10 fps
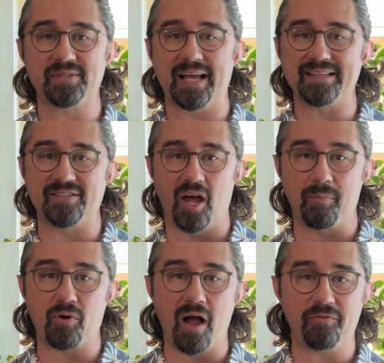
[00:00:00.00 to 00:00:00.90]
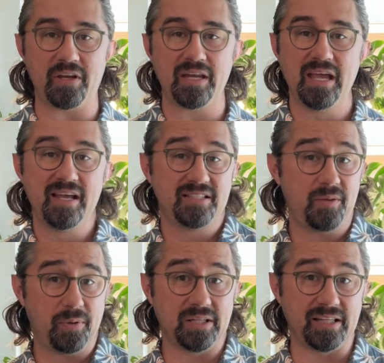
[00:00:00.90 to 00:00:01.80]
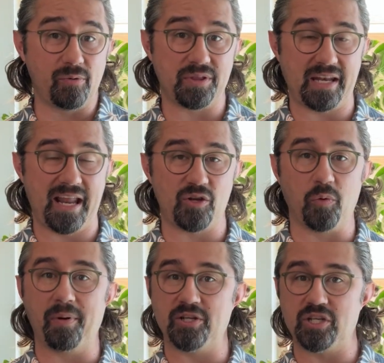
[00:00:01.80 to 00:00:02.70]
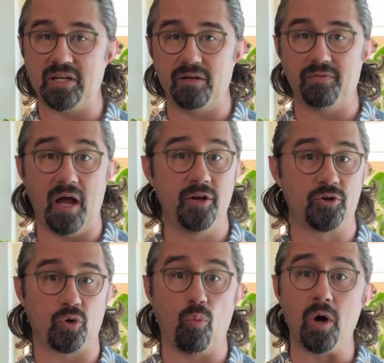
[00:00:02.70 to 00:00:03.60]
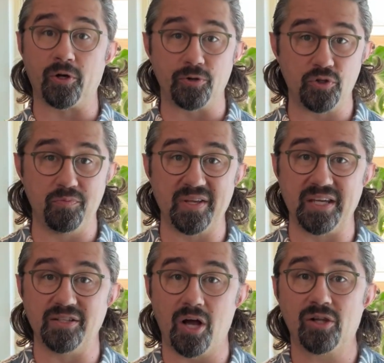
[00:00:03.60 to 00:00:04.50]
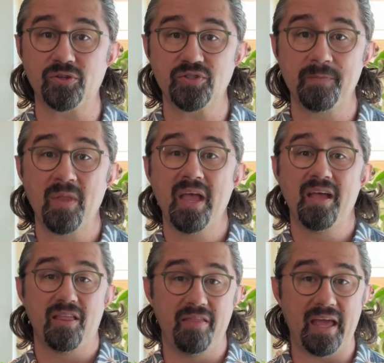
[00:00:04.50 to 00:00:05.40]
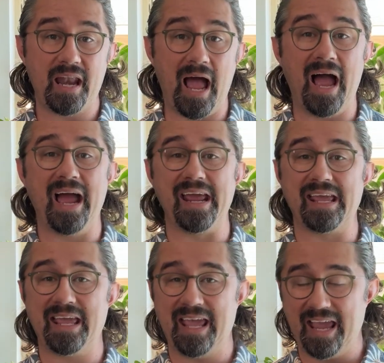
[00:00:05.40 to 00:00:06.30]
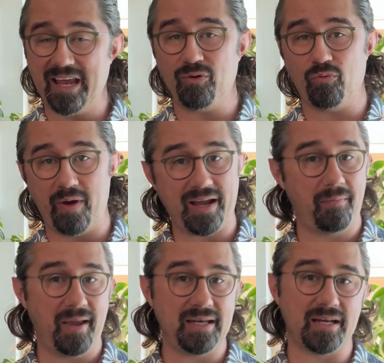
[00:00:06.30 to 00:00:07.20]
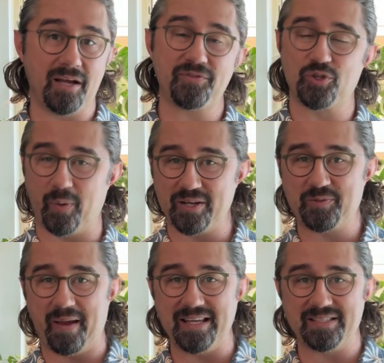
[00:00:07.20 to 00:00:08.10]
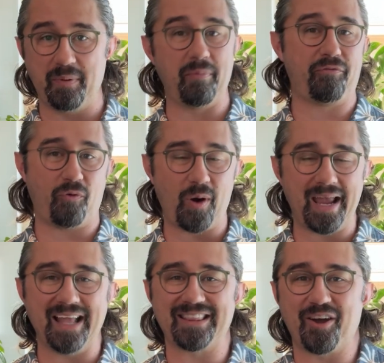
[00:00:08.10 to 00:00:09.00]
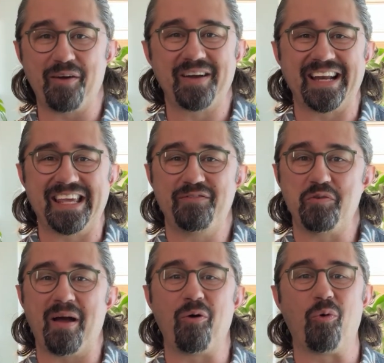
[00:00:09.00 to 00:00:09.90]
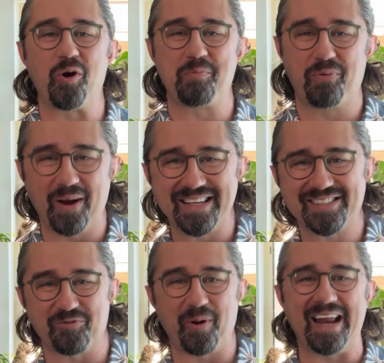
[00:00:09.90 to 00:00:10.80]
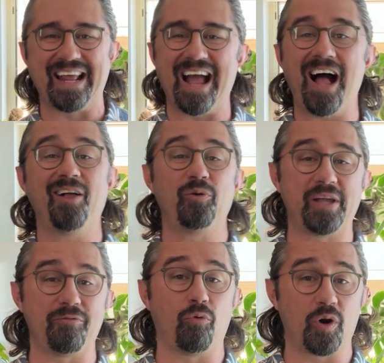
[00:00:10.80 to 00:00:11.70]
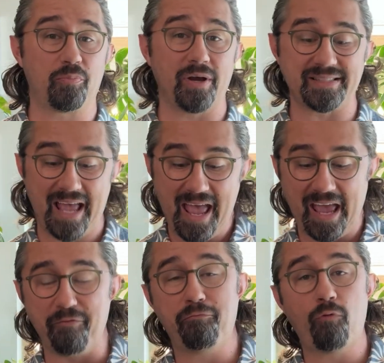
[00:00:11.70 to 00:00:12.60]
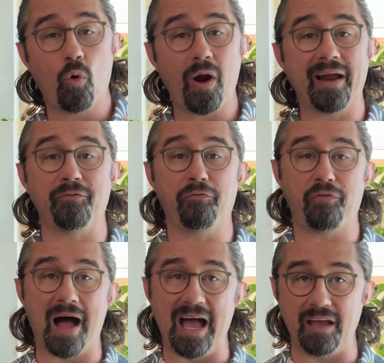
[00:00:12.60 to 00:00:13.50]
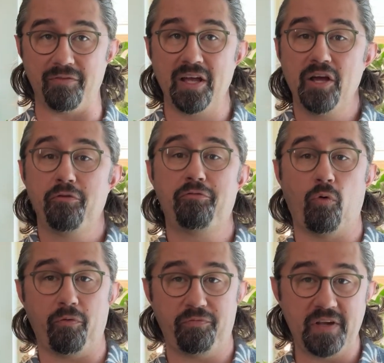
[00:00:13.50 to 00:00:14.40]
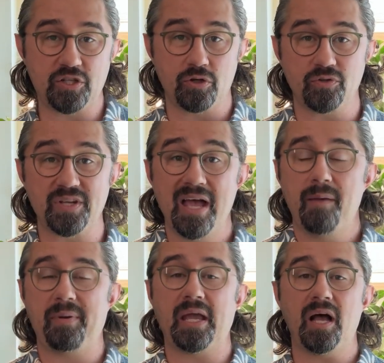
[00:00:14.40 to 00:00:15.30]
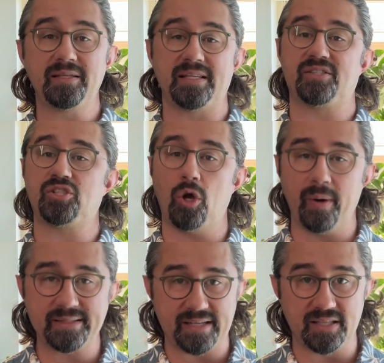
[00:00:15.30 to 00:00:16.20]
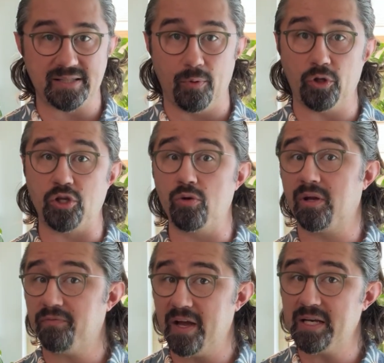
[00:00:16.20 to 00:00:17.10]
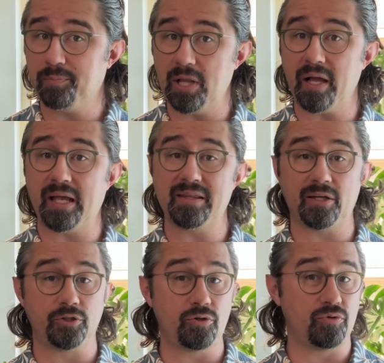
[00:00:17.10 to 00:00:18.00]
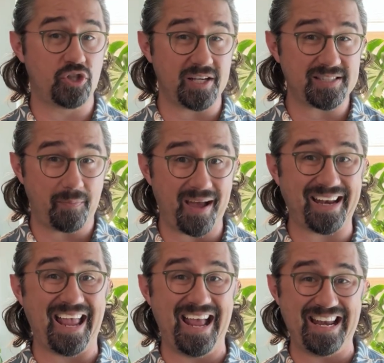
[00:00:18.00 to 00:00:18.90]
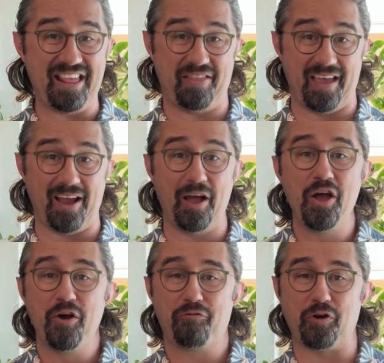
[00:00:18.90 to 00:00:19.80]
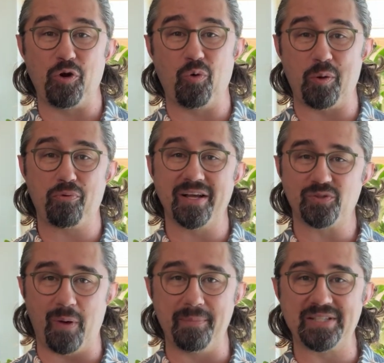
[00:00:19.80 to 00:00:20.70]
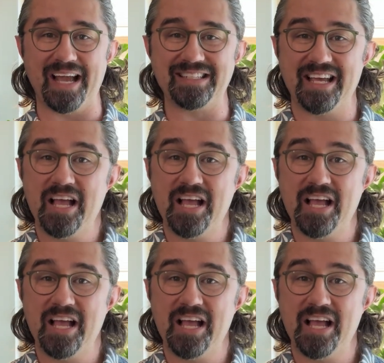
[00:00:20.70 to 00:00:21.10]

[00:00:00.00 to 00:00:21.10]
sized nonprofit, typically with an annual budget of under $1 or $2 million, then I can't recommend enough Squarespace. But before I get there, I've got to give you my WordPress rating. I will give WordPress a 4 out of 5 for features. Because it's so extensible, you can find a plugin that'll do just about anything for your WordPress website.